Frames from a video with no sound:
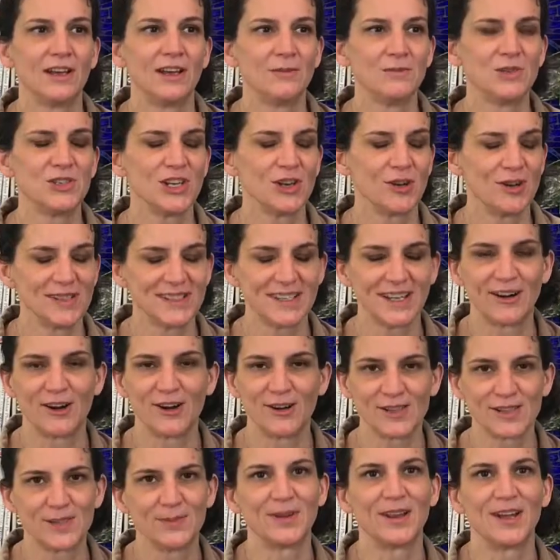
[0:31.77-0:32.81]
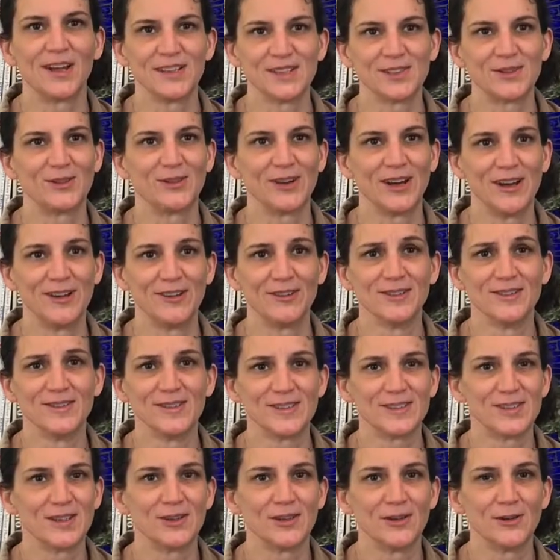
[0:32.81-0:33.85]
Um, she always had art supplies around, and
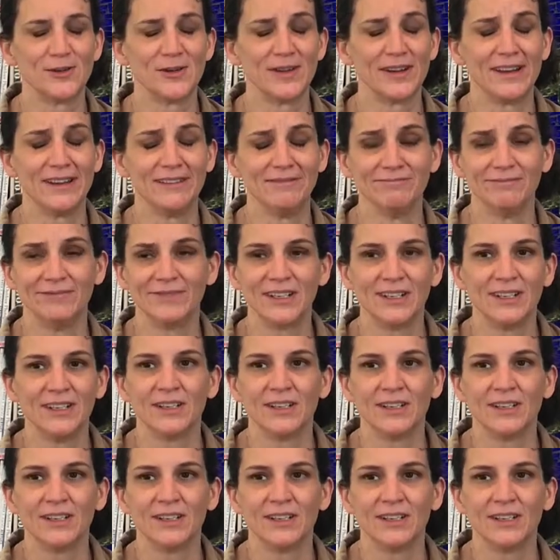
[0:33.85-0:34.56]
so and